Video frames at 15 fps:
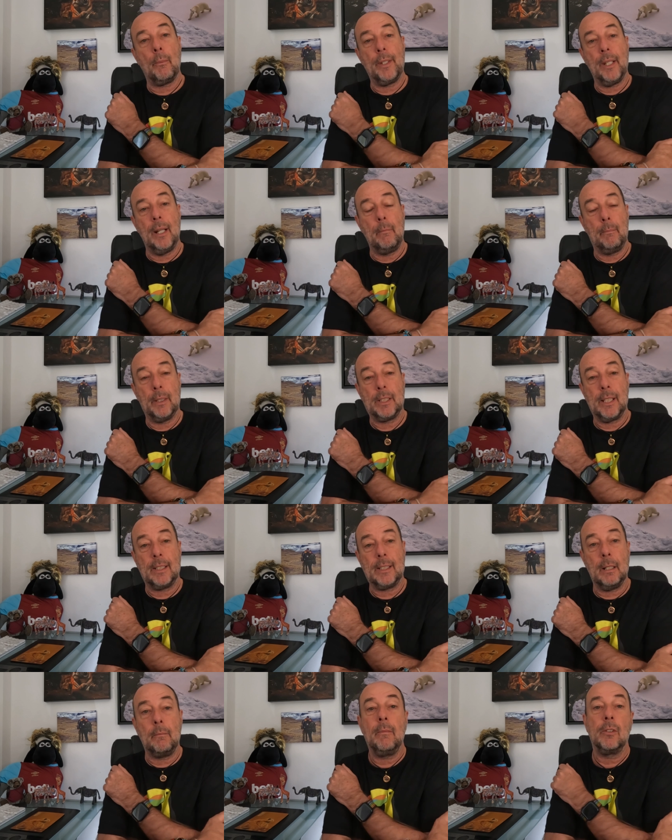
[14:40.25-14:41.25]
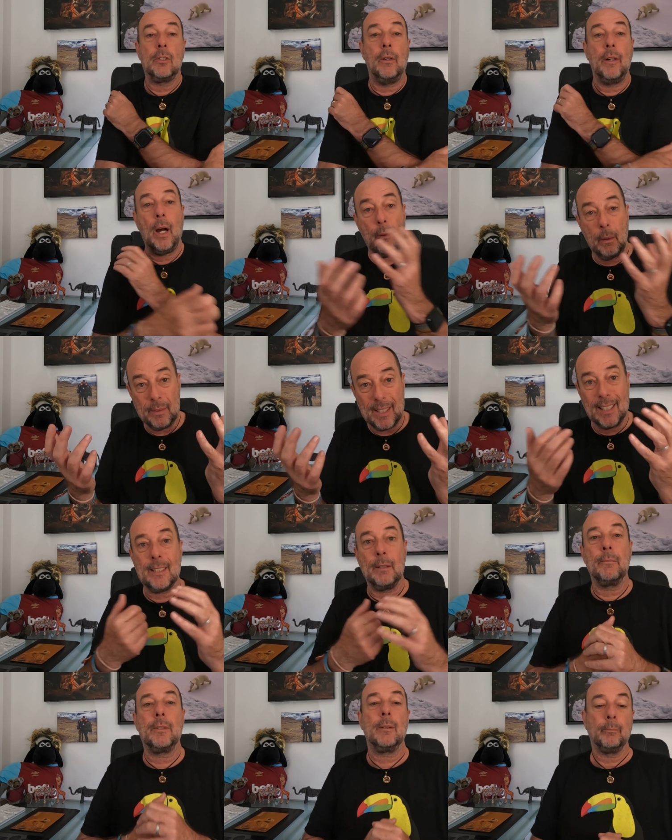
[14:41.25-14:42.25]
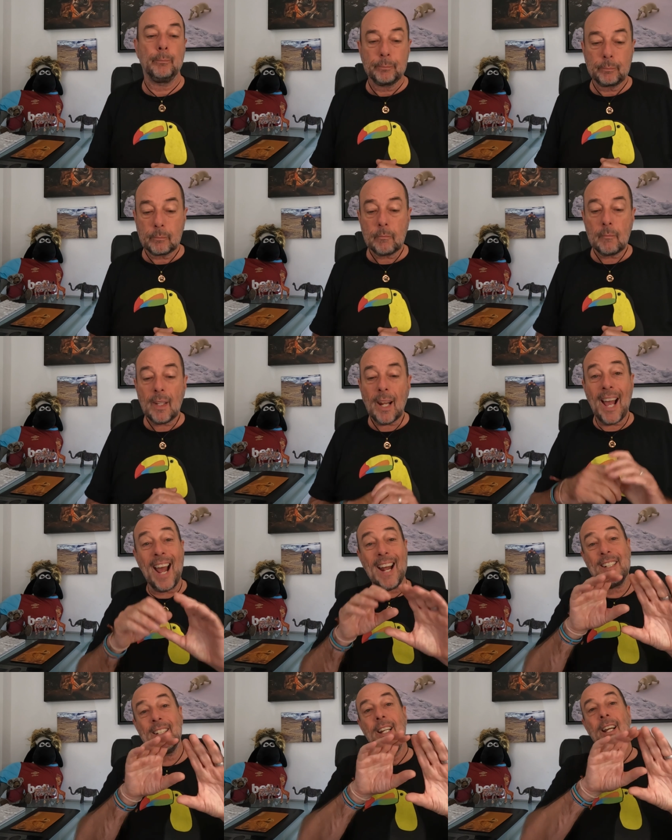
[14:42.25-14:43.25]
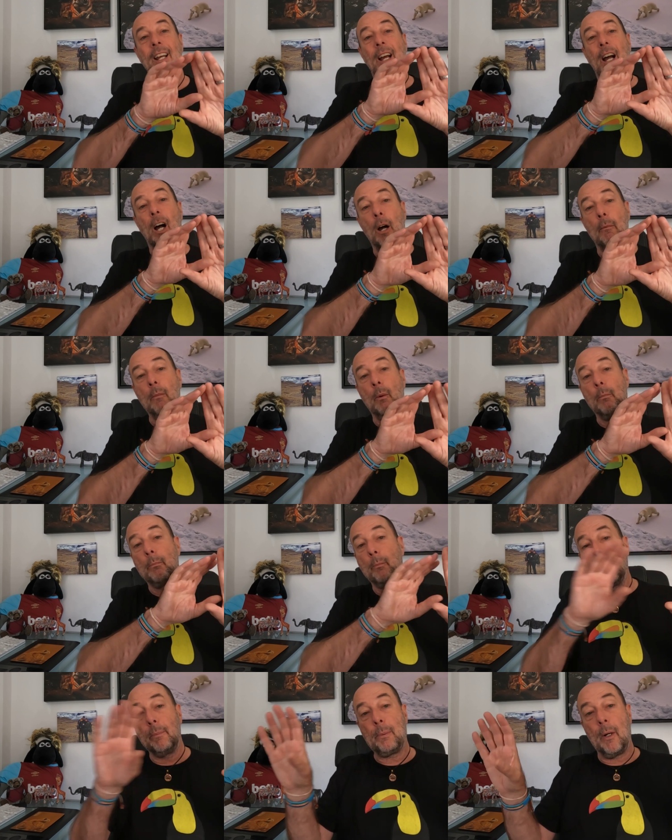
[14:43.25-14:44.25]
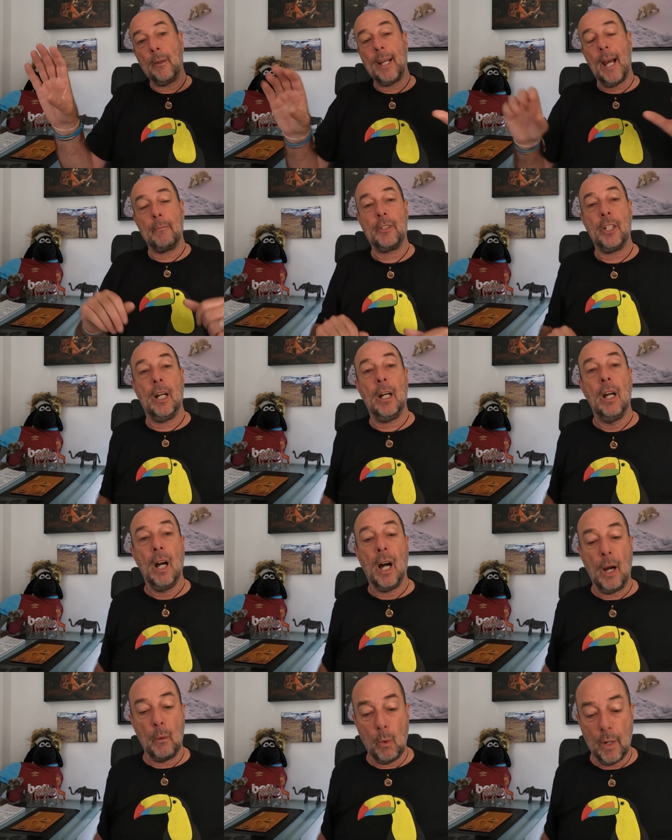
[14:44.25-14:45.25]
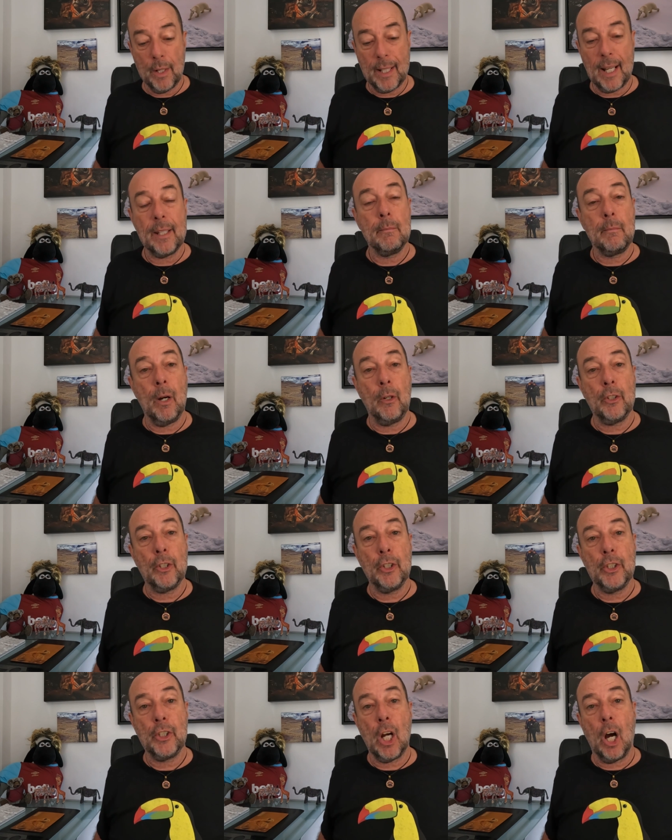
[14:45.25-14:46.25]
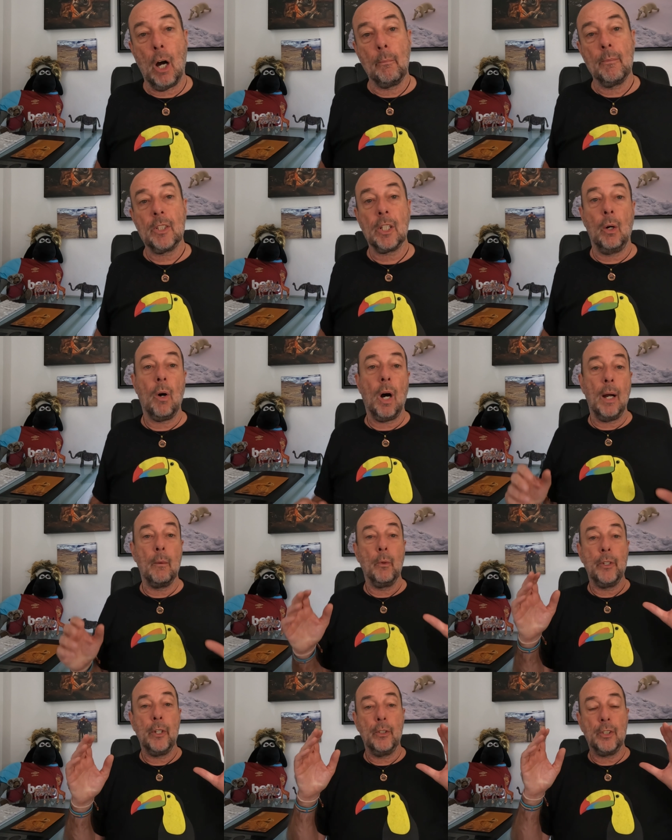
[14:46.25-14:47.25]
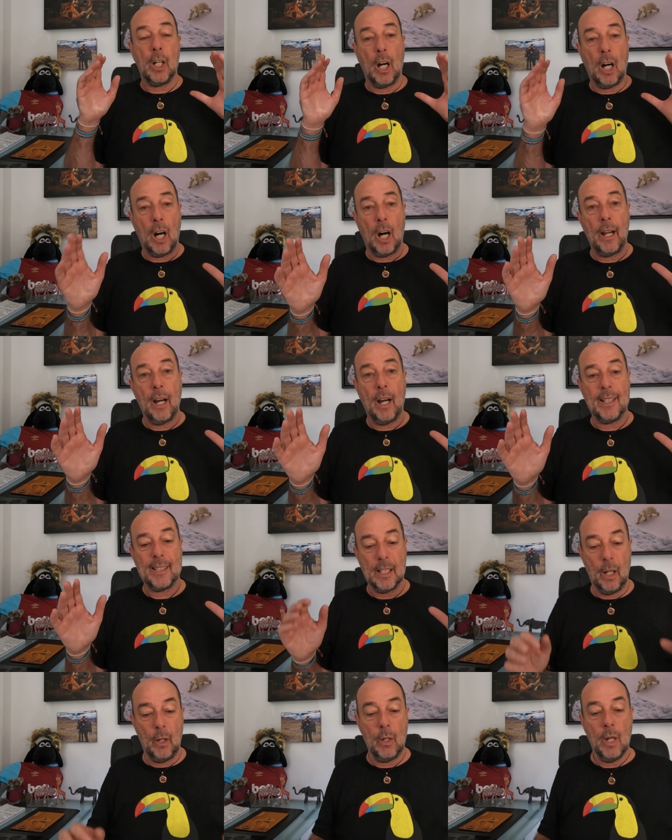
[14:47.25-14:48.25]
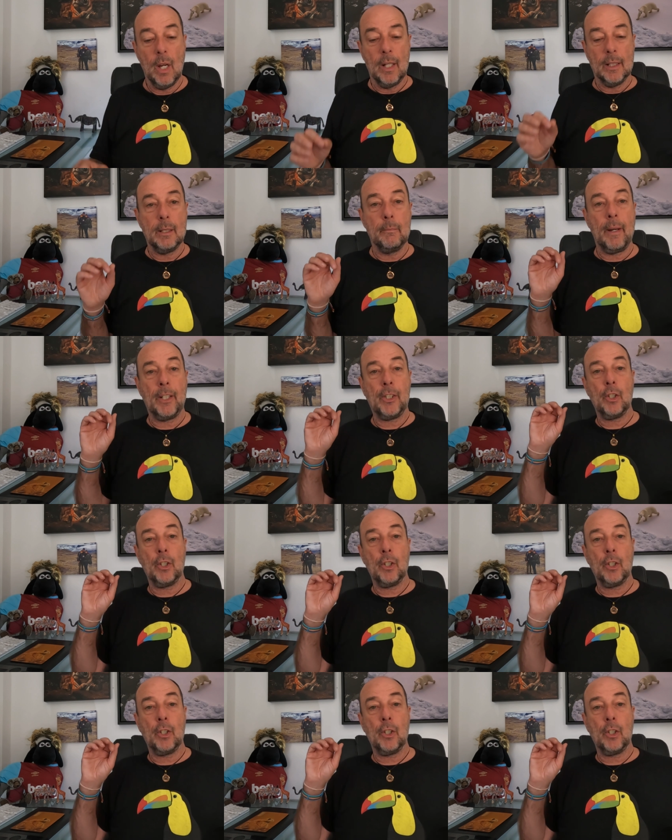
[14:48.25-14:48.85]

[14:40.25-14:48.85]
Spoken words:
with the Olympus system, sorry, OM systems, And with Pro Capture, I want to get the motion sharp, so I will use a high ISO to make